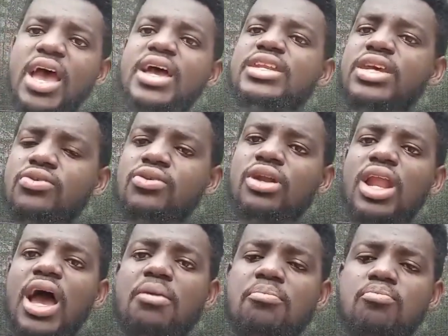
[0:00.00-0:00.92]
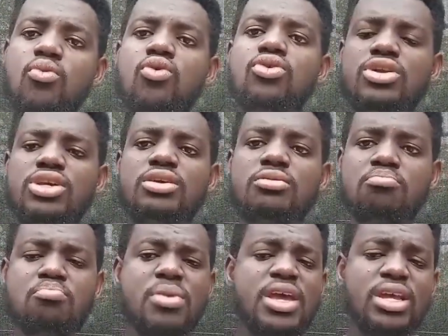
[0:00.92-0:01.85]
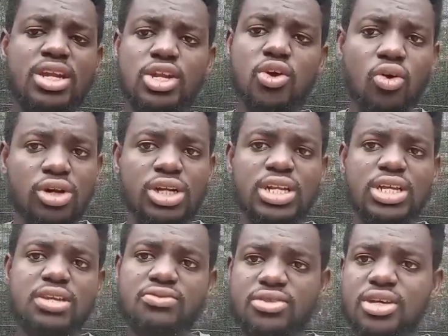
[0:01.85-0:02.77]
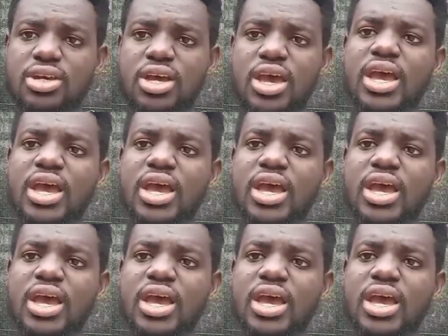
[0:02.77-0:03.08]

and they rely mainly on leaves,